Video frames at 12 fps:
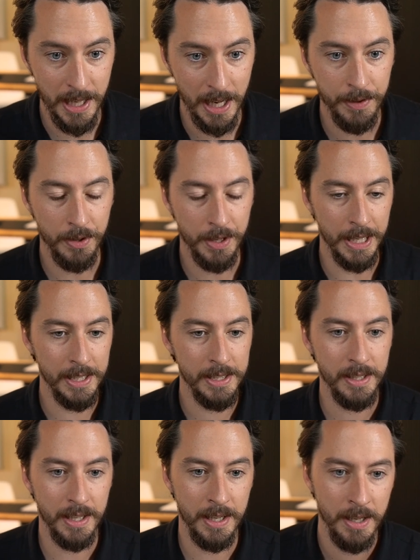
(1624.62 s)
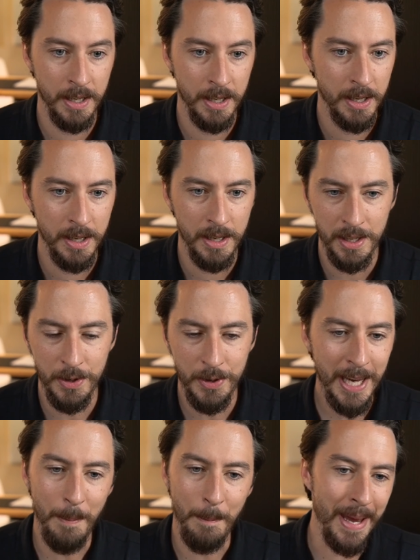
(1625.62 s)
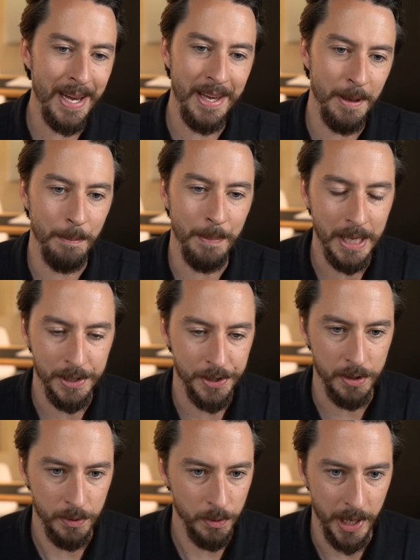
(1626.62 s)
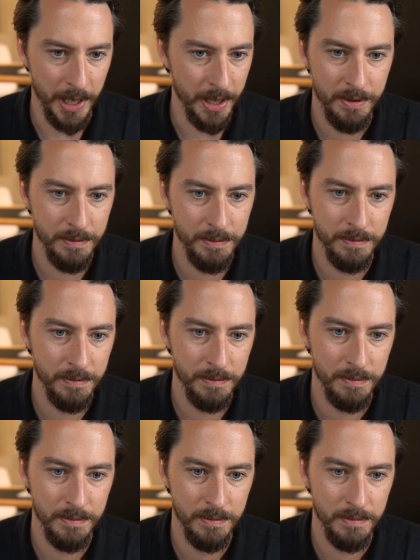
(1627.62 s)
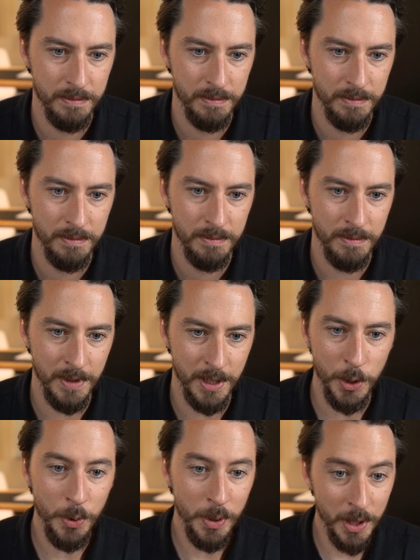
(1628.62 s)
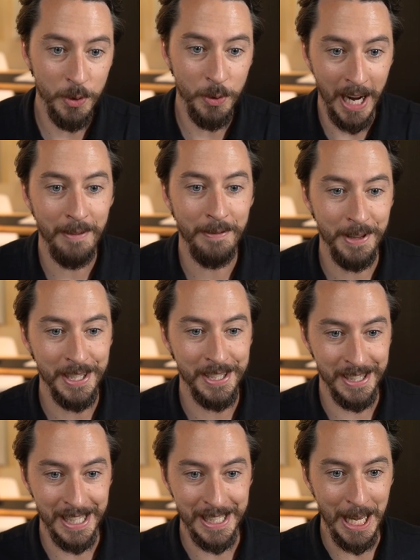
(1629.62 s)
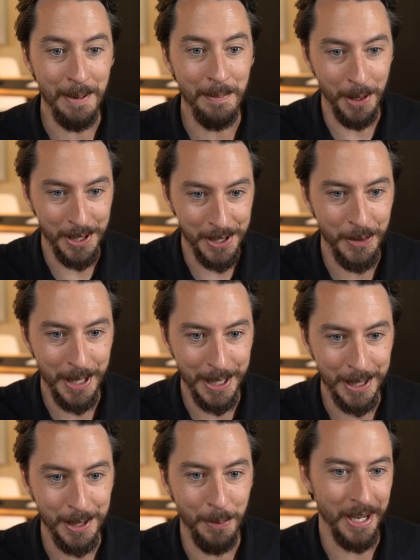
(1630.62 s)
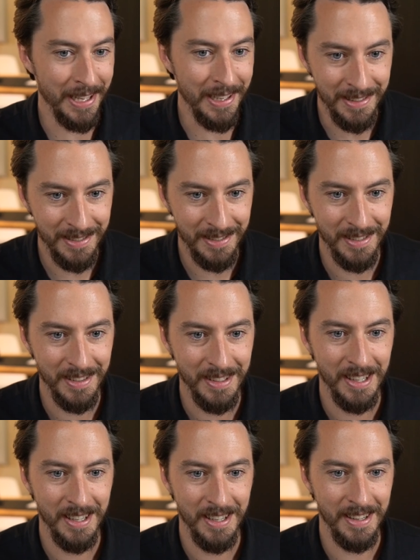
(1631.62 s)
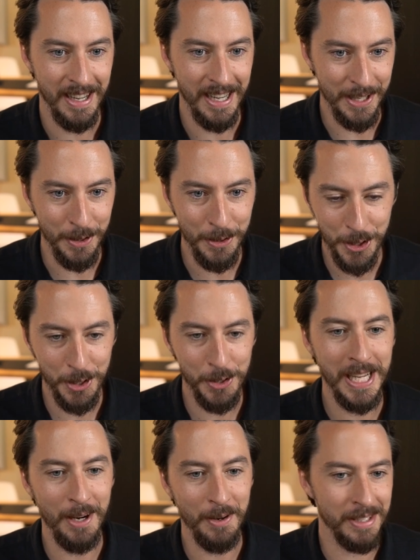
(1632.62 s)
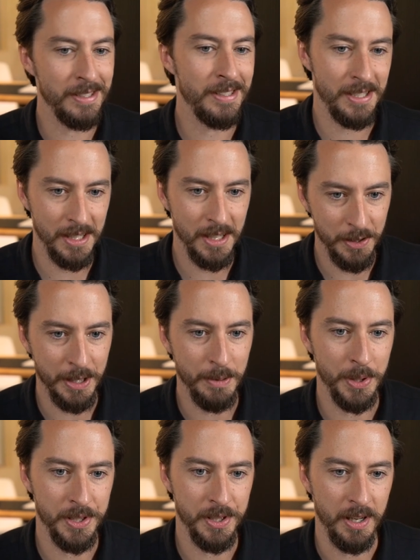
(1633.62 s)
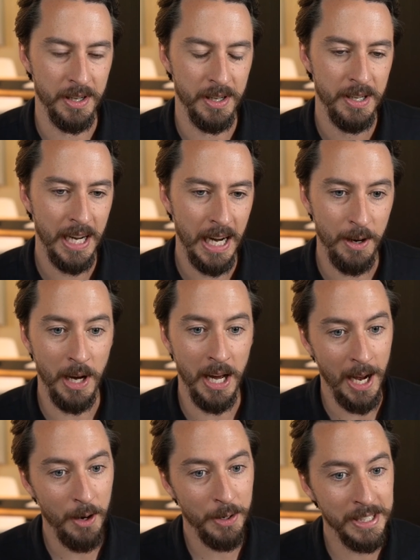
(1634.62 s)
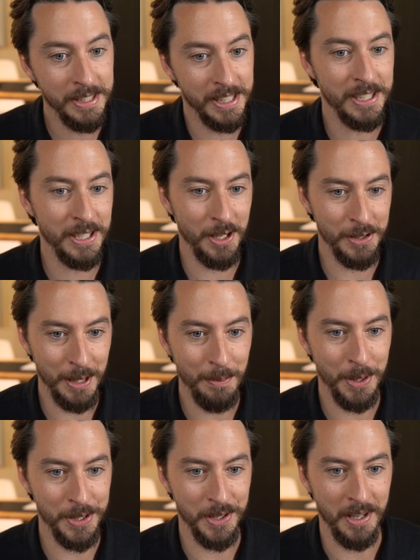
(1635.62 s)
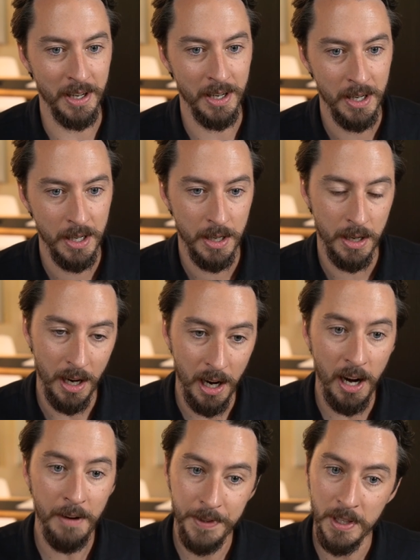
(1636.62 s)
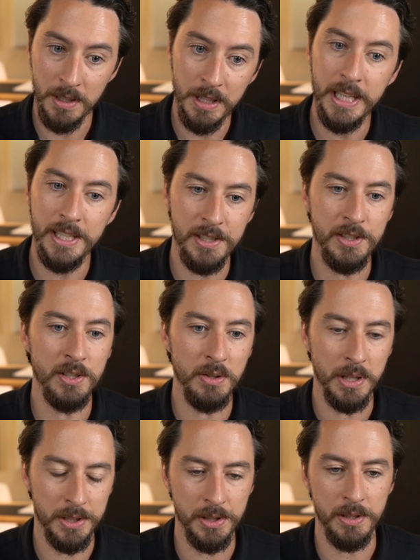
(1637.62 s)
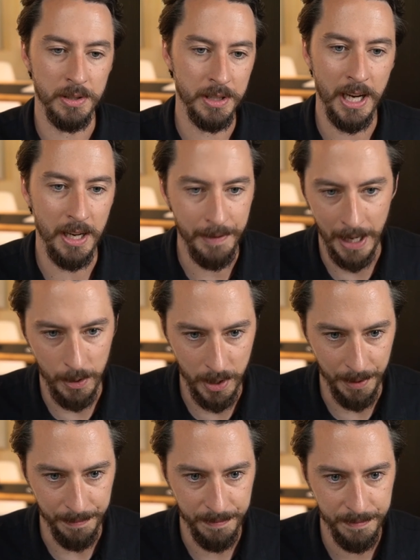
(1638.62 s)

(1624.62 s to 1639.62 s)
I have little kids. Like, you can't make them be a certain way. You have these inputs you get to put in, and you choose how consistent those inputs are. How consistent those inputs are often leads to a certain kind of outcome.